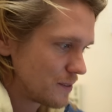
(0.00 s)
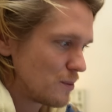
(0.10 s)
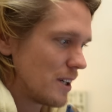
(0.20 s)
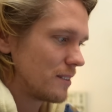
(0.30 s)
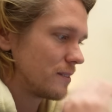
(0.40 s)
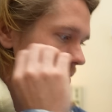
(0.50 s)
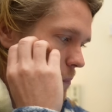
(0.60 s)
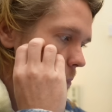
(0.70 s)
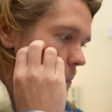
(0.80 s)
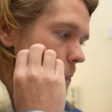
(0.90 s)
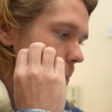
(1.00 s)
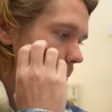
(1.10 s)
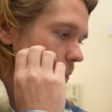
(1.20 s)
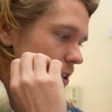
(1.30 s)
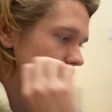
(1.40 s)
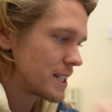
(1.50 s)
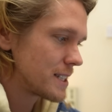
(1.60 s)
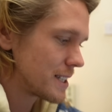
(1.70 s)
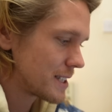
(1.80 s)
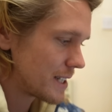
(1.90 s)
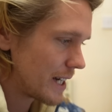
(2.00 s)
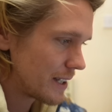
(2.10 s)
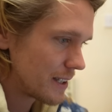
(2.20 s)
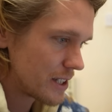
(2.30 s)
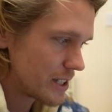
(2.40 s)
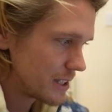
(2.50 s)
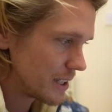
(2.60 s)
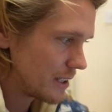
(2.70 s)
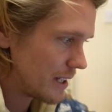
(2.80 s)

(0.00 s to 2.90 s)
well, so this is the state that she's in